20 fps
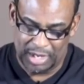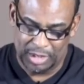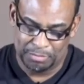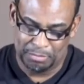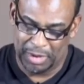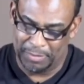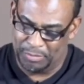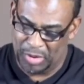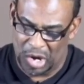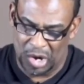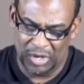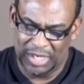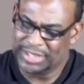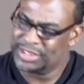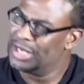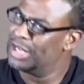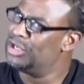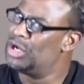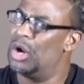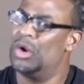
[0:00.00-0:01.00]
But Paul is
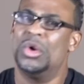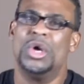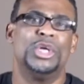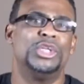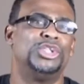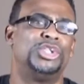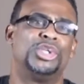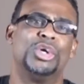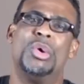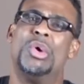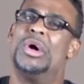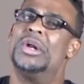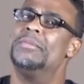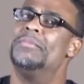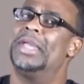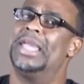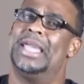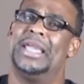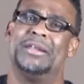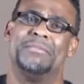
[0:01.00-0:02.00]
saying, no, join
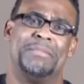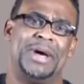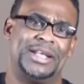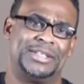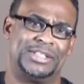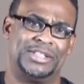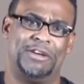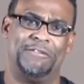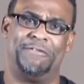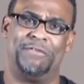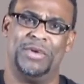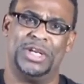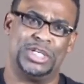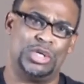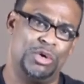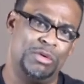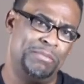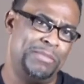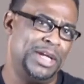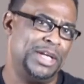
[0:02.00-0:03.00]
me in my suffering.
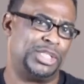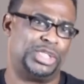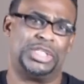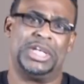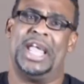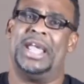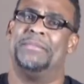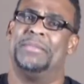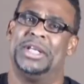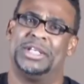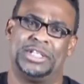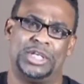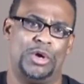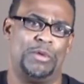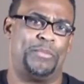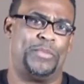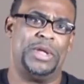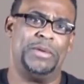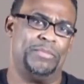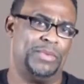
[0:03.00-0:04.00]
Don't be ashamed to tell
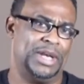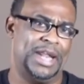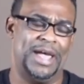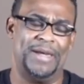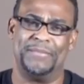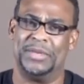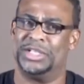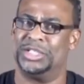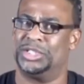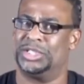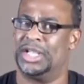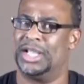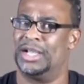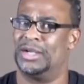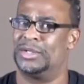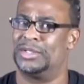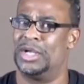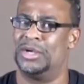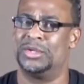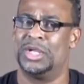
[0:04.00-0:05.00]
people I'm in jail.